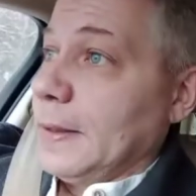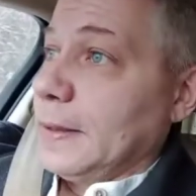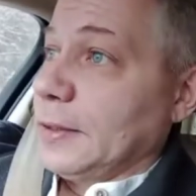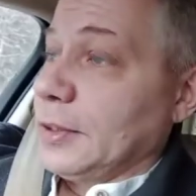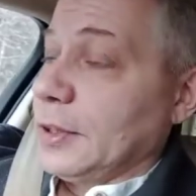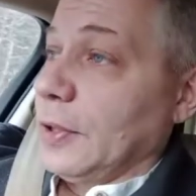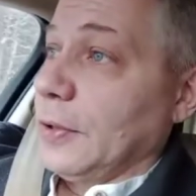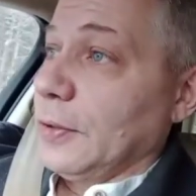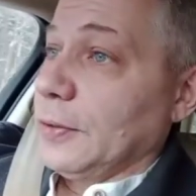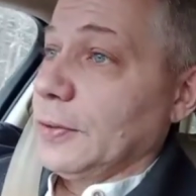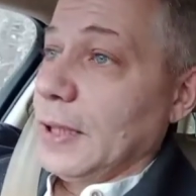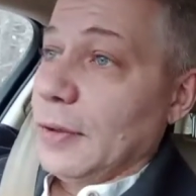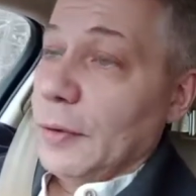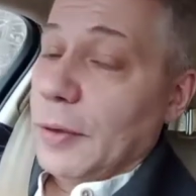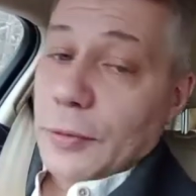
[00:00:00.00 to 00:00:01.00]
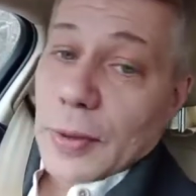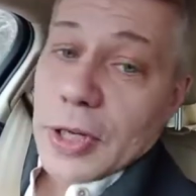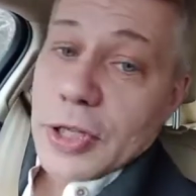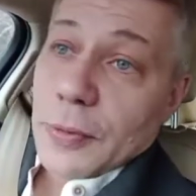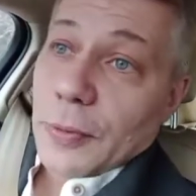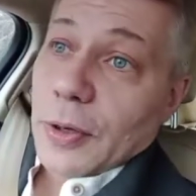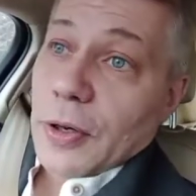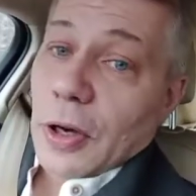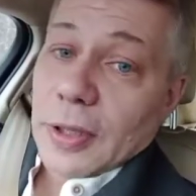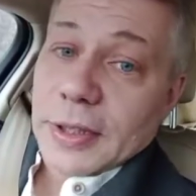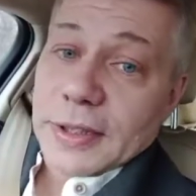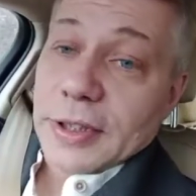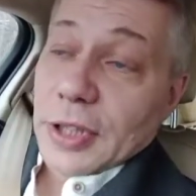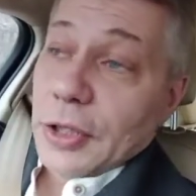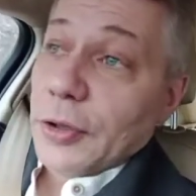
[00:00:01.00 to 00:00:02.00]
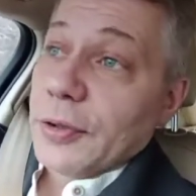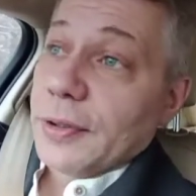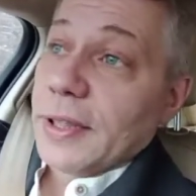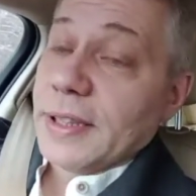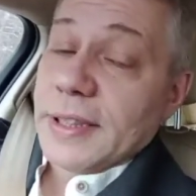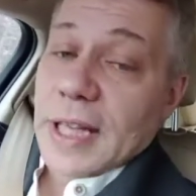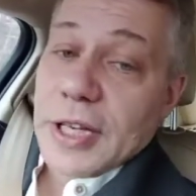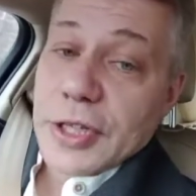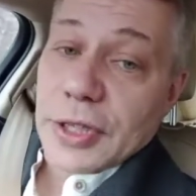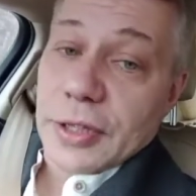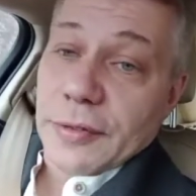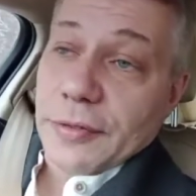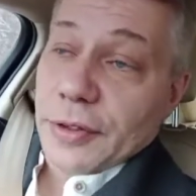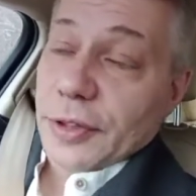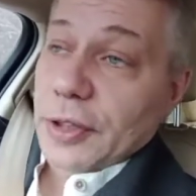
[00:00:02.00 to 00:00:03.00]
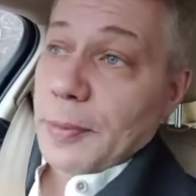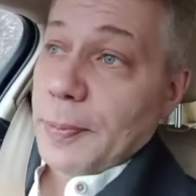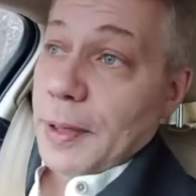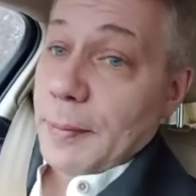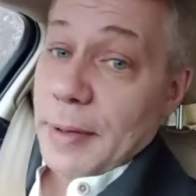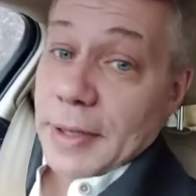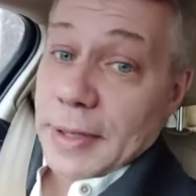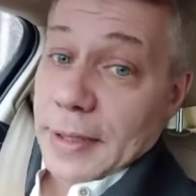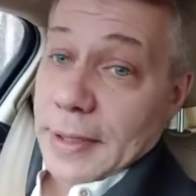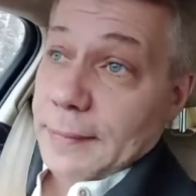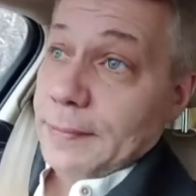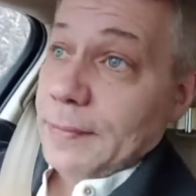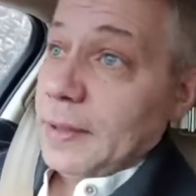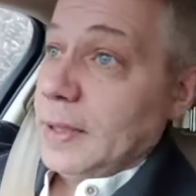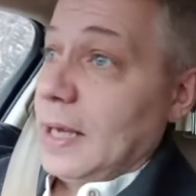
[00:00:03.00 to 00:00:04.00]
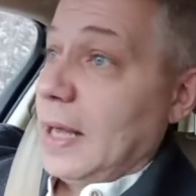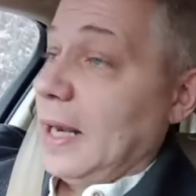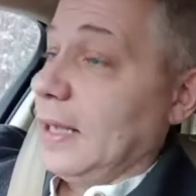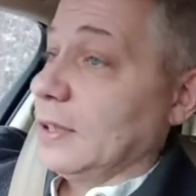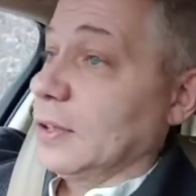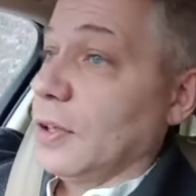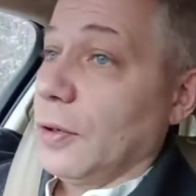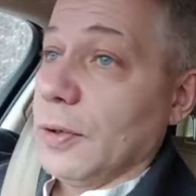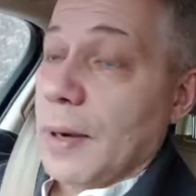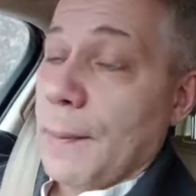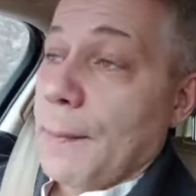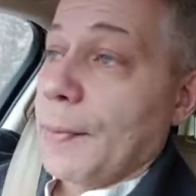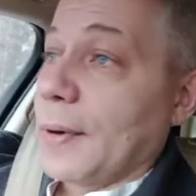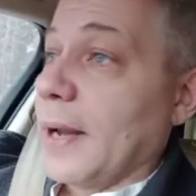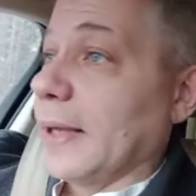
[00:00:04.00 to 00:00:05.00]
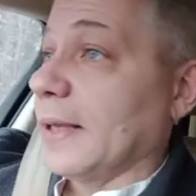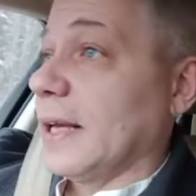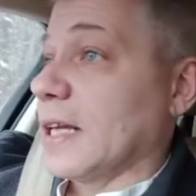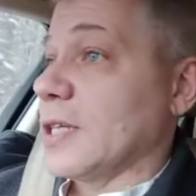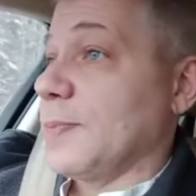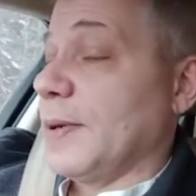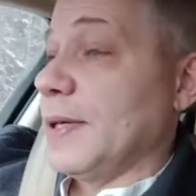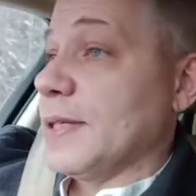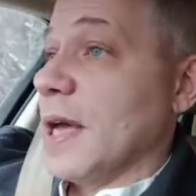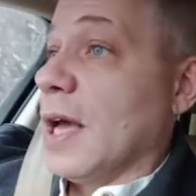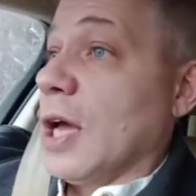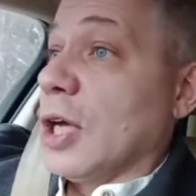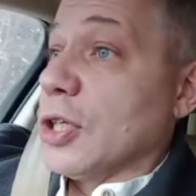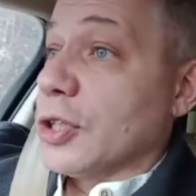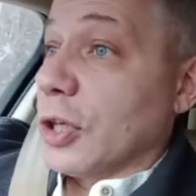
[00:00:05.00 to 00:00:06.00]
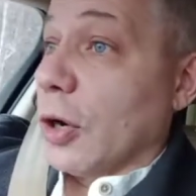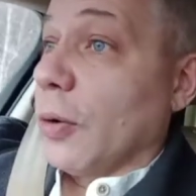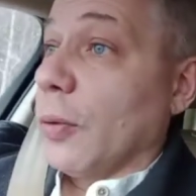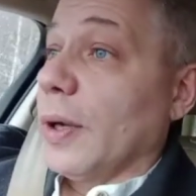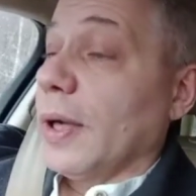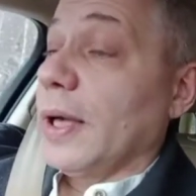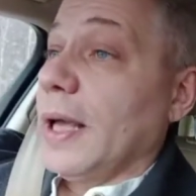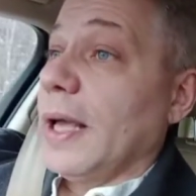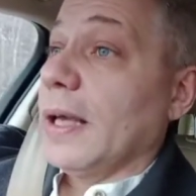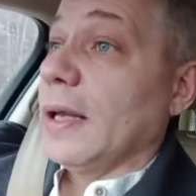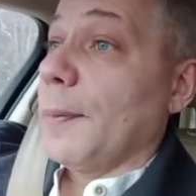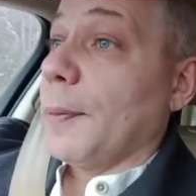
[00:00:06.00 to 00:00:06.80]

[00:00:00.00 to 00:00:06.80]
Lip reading: So, in Russia, we call this the Ukrainization of Europe and America. And it's going at breakneck speeds. So, in